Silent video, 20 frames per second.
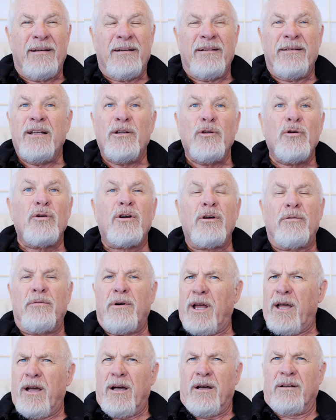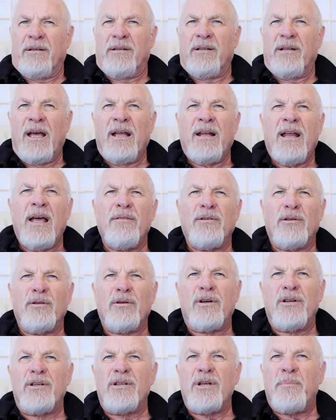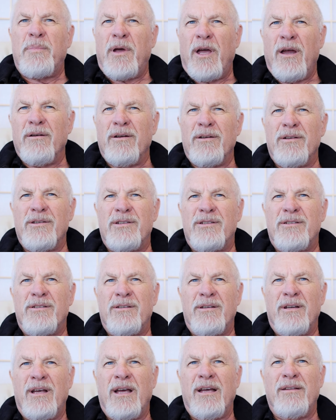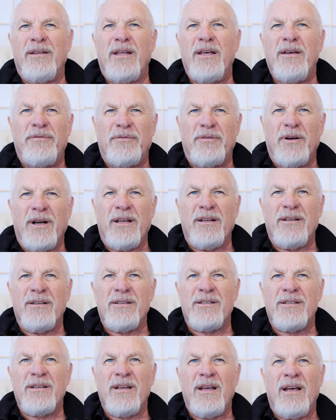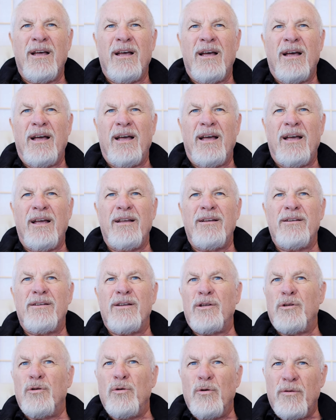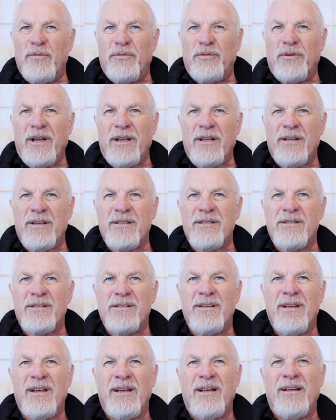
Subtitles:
Then look around and have a look at your parents and their friends and your friends.